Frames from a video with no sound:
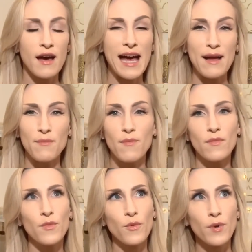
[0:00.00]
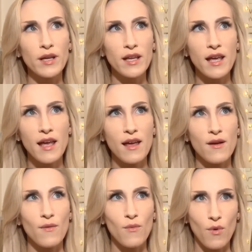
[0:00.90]
I really
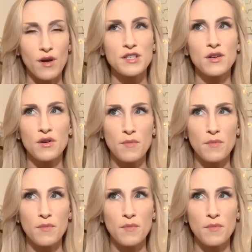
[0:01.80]
want to go to